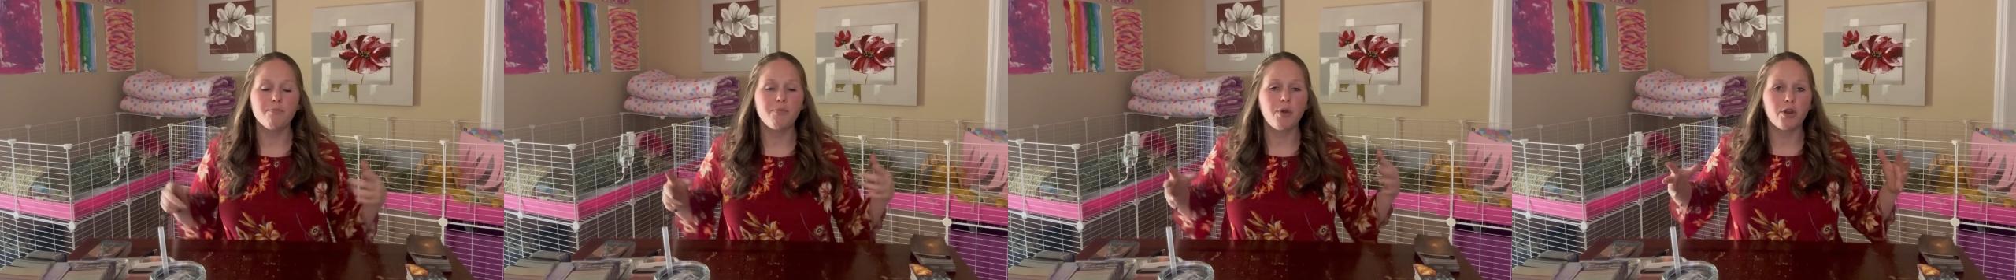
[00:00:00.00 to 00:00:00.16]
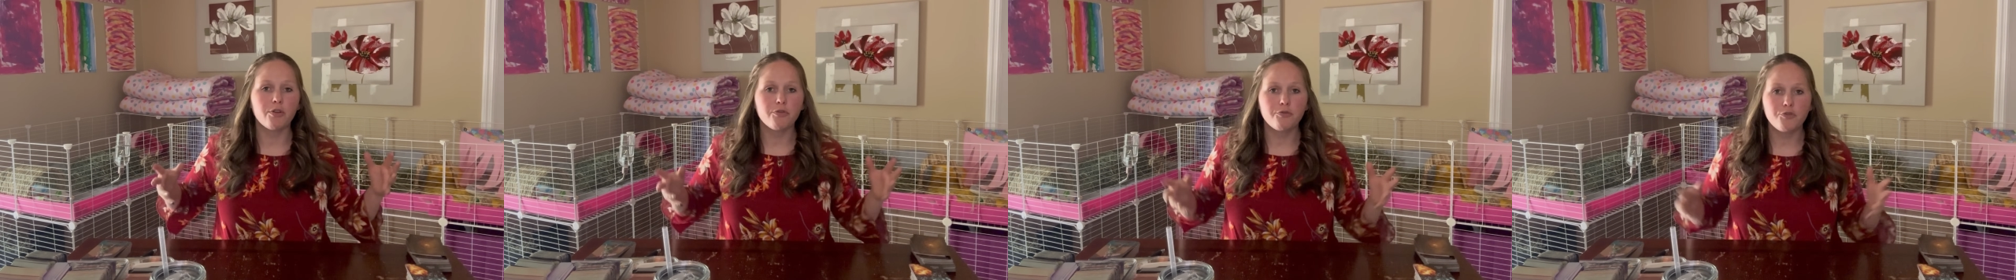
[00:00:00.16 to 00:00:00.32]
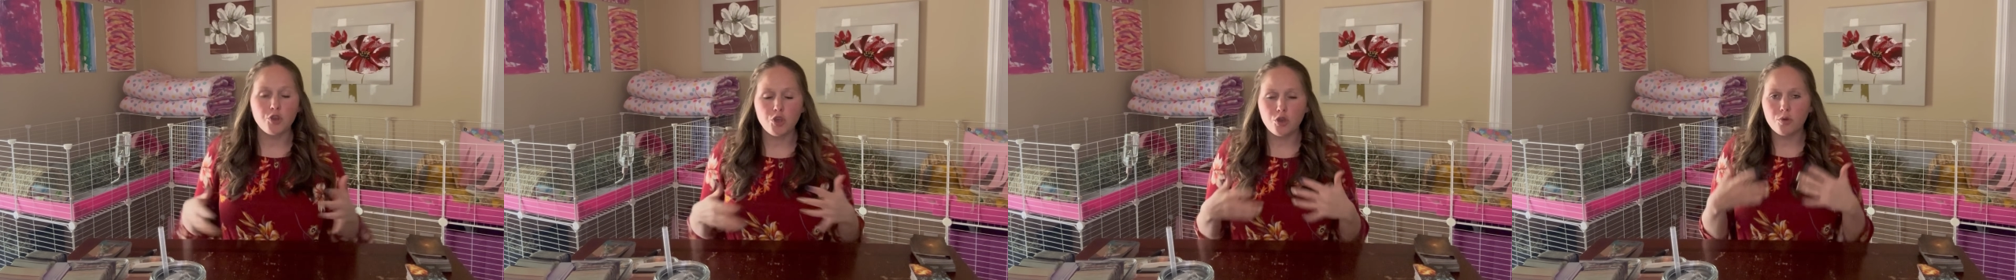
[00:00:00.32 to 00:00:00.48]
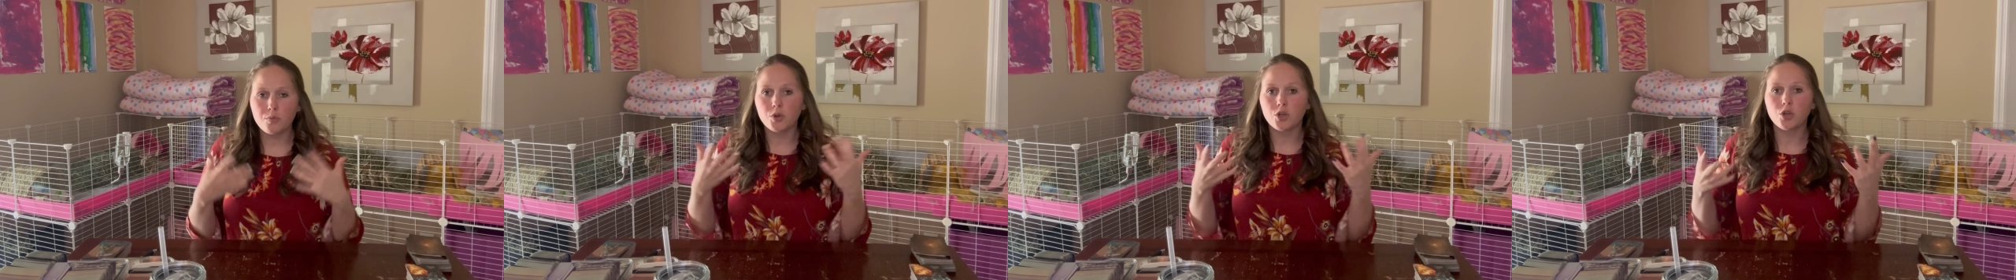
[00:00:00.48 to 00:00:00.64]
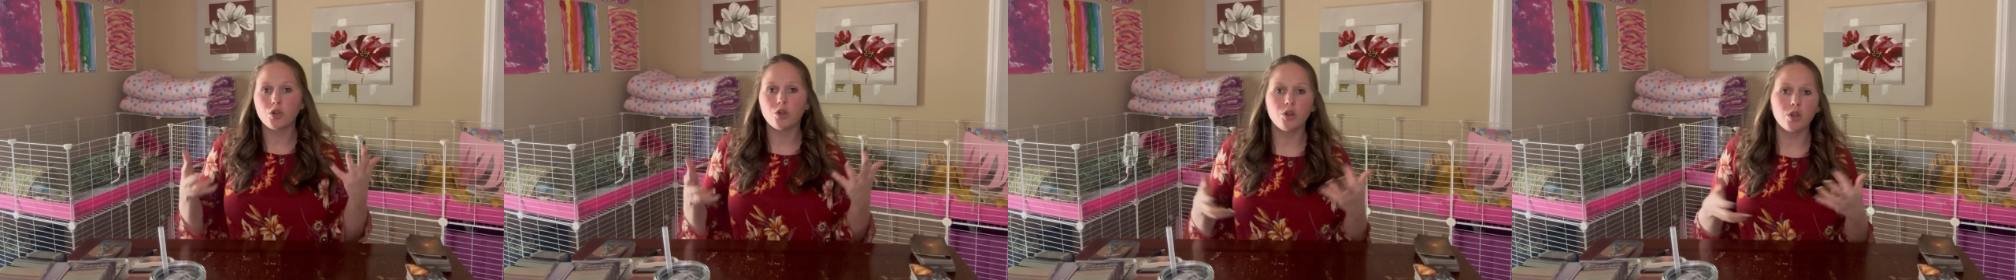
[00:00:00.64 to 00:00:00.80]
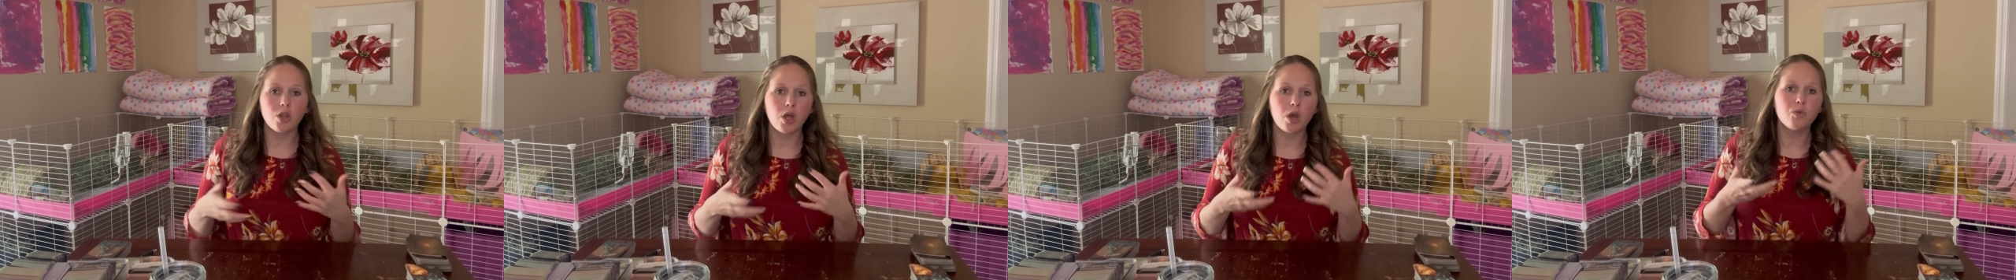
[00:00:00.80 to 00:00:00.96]
perfume or
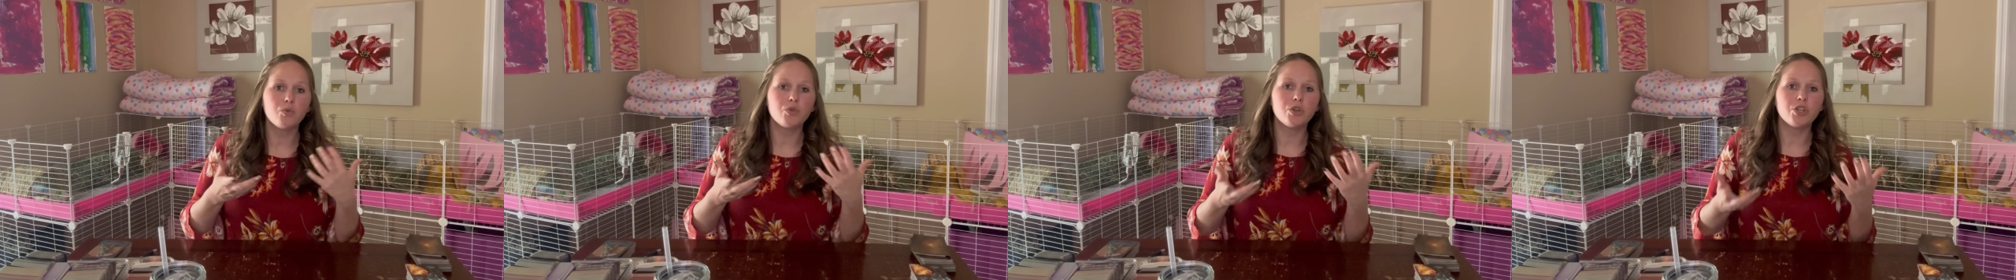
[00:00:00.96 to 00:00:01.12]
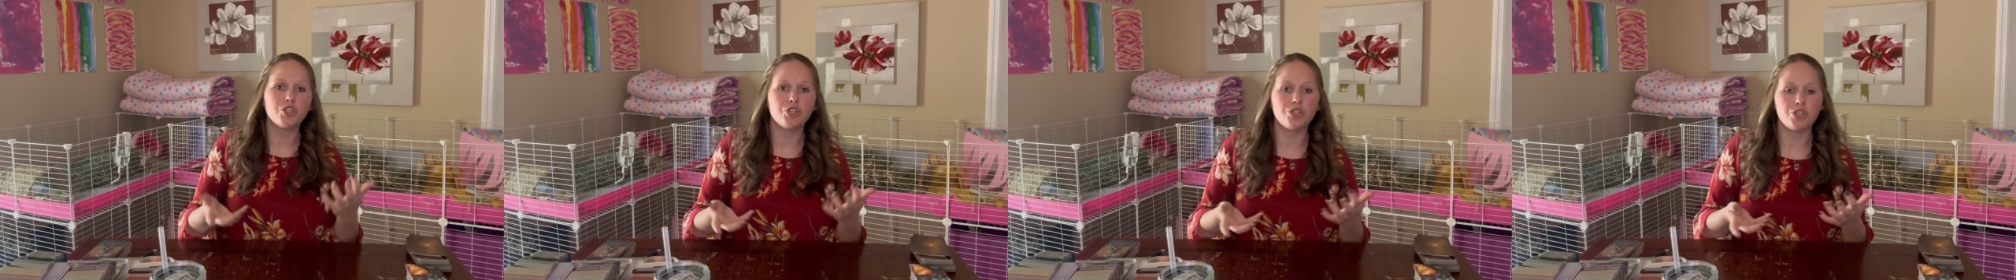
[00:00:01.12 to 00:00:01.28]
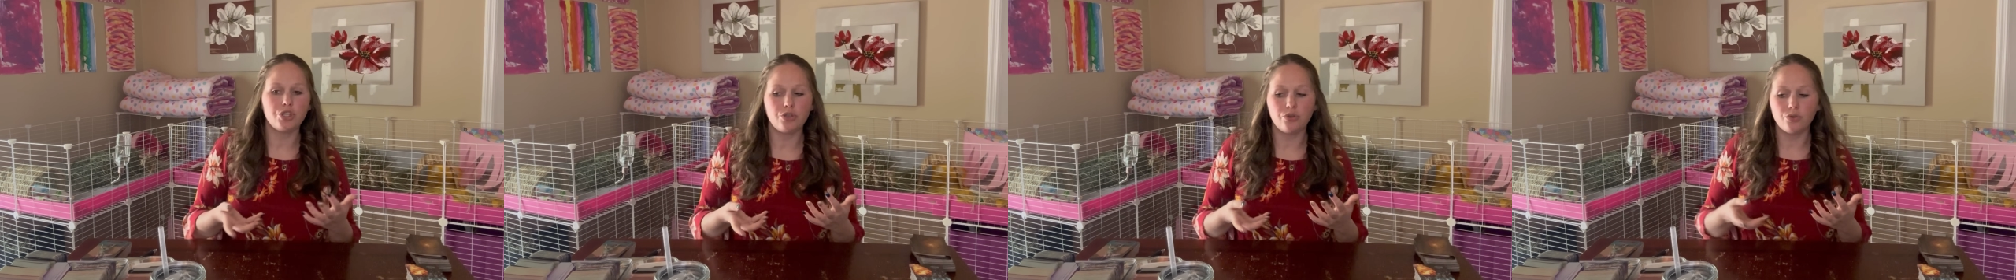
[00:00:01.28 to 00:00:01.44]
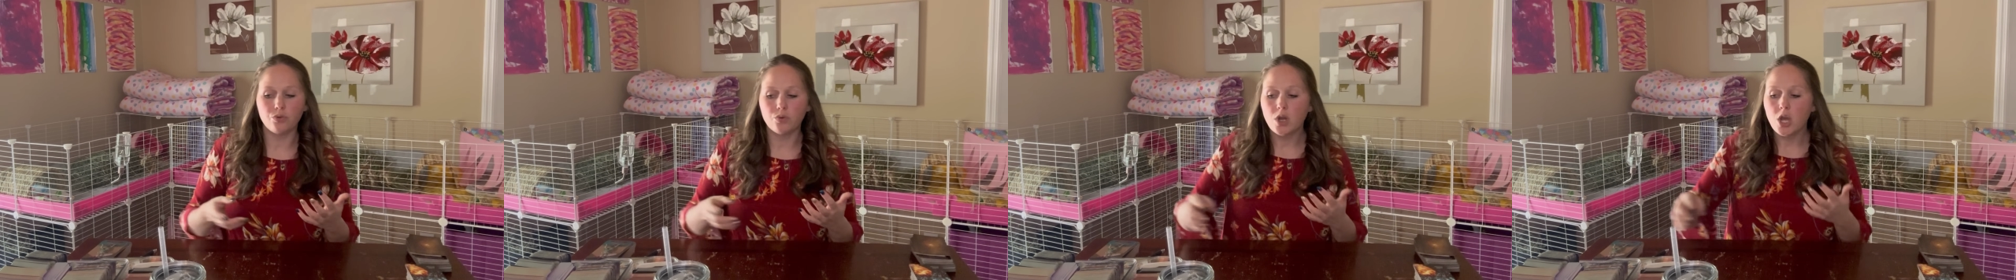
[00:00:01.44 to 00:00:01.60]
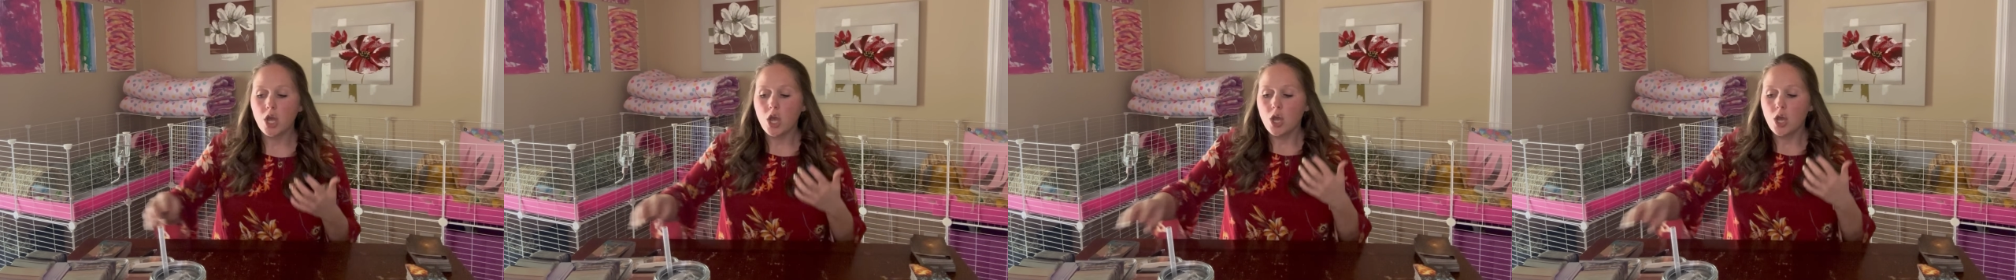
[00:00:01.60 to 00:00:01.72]
cologne as you.